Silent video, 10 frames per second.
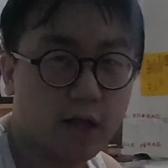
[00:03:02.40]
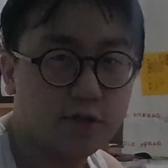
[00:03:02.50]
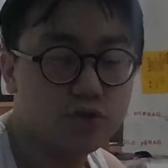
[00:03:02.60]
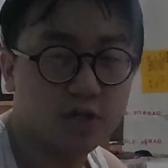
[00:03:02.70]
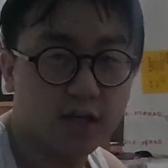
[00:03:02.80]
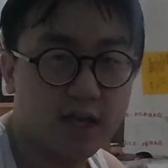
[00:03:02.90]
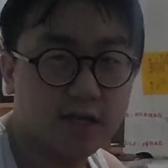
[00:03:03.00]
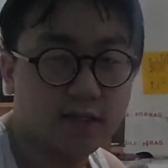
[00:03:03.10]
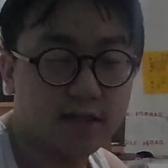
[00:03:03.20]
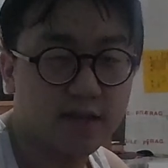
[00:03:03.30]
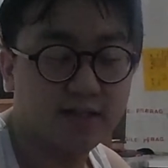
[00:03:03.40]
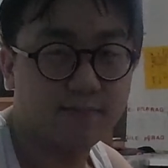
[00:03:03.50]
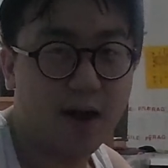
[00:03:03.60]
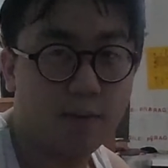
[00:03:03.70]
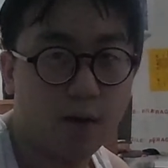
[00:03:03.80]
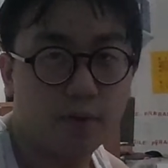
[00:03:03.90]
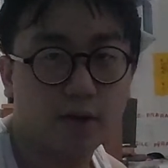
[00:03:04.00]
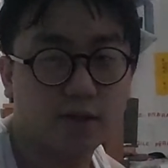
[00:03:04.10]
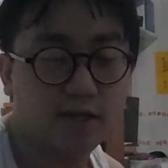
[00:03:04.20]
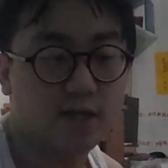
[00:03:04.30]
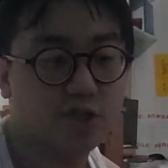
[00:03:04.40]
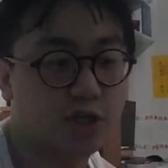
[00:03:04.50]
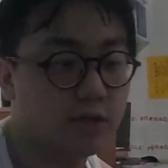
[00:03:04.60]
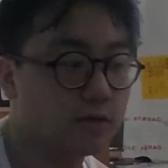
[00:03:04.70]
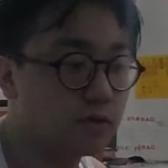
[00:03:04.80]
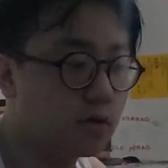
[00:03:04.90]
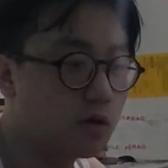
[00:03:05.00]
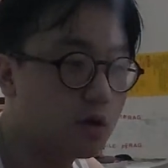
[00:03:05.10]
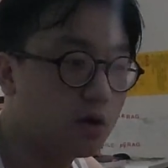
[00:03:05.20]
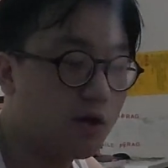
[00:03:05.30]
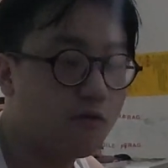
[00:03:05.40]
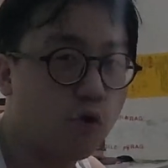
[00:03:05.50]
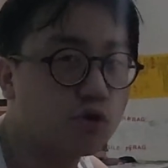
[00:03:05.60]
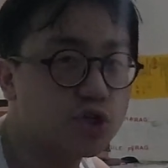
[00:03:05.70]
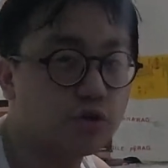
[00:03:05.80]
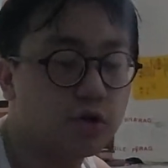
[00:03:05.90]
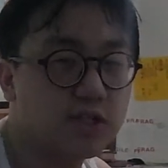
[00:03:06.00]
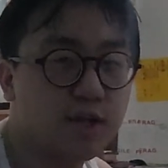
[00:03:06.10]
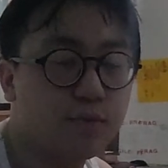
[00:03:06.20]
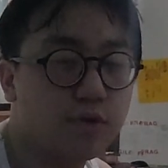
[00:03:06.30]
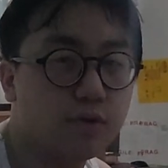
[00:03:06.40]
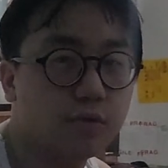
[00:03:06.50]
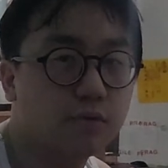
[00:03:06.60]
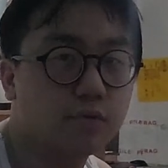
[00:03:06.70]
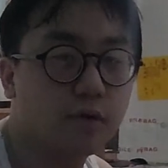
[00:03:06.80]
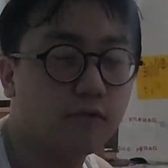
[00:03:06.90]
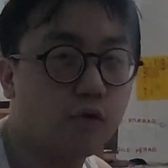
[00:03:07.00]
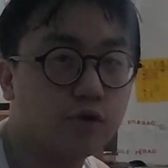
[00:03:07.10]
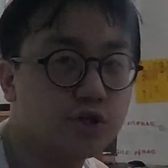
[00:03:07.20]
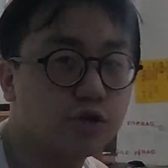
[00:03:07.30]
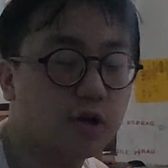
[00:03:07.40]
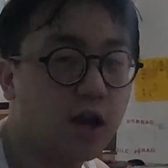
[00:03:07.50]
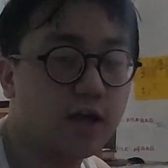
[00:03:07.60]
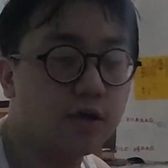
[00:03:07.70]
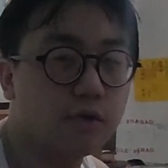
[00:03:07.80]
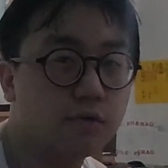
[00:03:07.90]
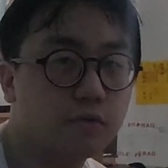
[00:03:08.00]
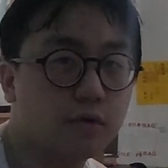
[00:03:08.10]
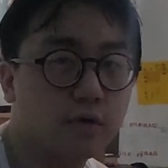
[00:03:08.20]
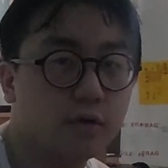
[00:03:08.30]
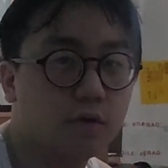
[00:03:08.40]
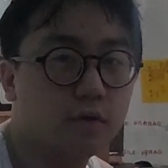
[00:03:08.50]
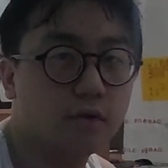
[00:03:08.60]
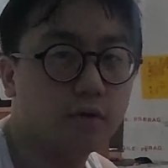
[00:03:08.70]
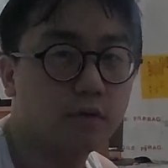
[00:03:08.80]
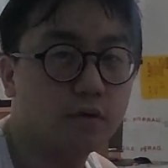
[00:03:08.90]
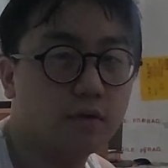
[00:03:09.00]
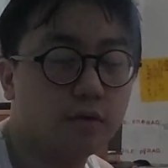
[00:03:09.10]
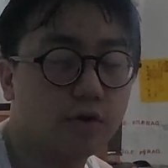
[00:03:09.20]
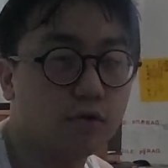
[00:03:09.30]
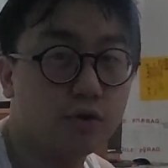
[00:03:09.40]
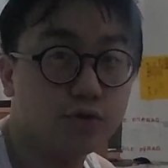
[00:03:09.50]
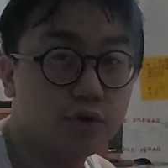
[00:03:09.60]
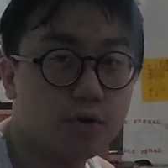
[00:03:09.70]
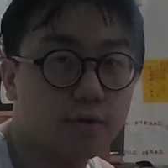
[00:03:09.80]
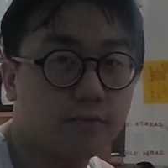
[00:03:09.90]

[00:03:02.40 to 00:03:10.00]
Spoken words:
And it's usually the geeks that say this to pipe up and say this shit. Of course she's not going to sleep with you. Of course she's not going to like you. You're a loser.